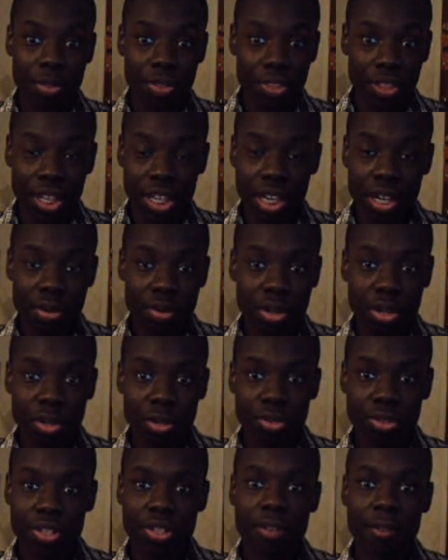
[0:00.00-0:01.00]
with the
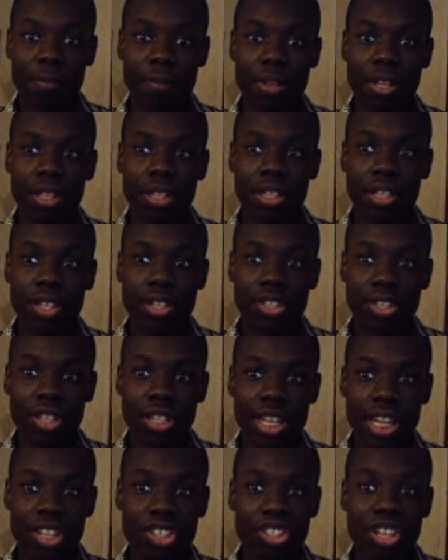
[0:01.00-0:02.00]
heroes and the villains,
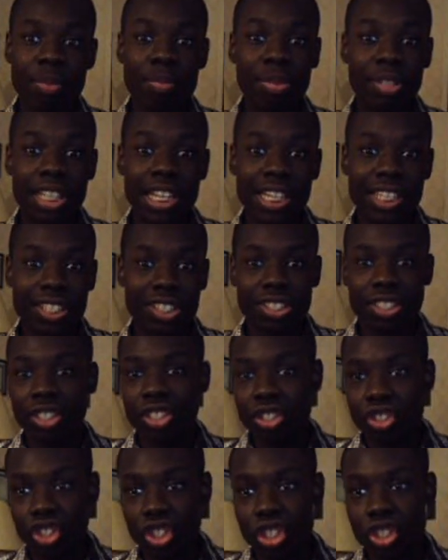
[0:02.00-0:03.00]
and that she
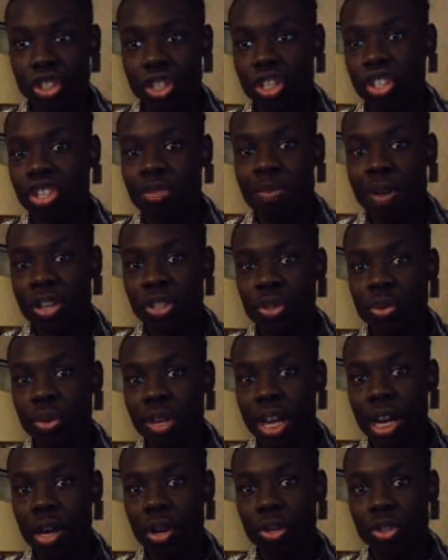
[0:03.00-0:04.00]
believes she's this
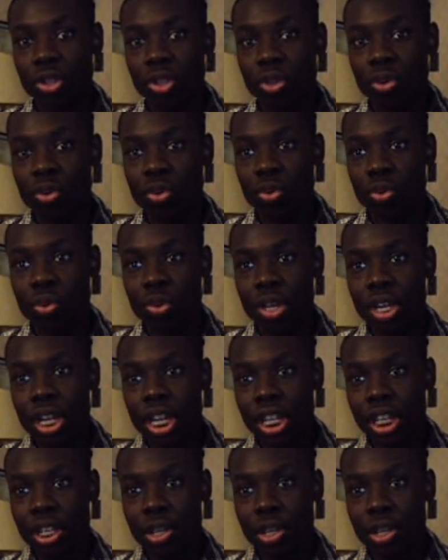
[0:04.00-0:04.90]
special character who